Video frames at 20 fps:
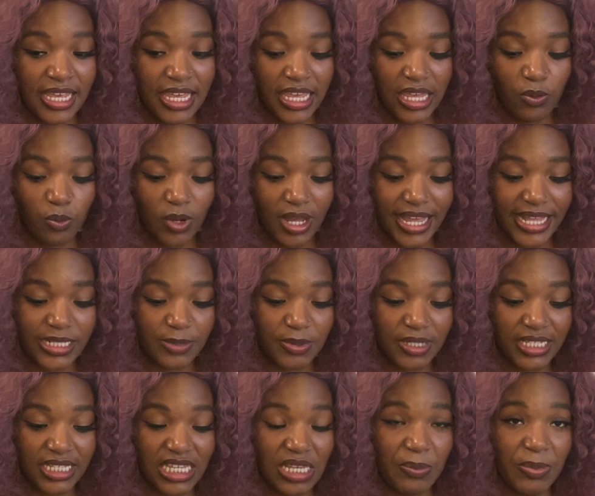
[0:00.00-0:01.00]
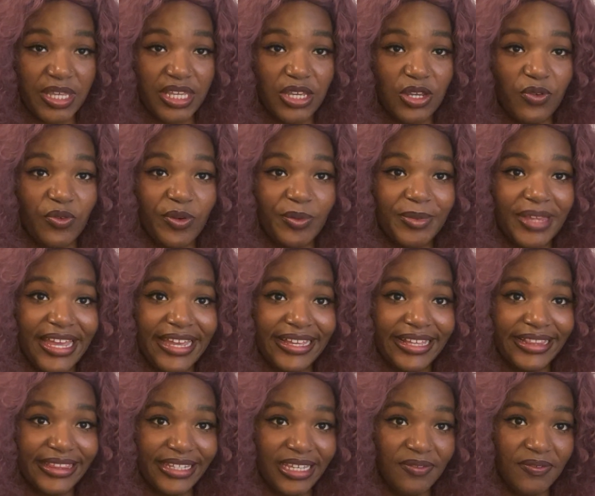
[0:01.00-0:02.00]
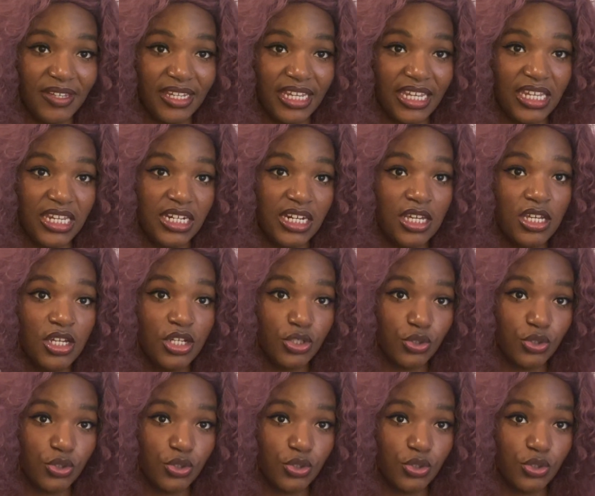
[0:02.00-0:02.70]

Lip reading: and what has been keeping you from like living in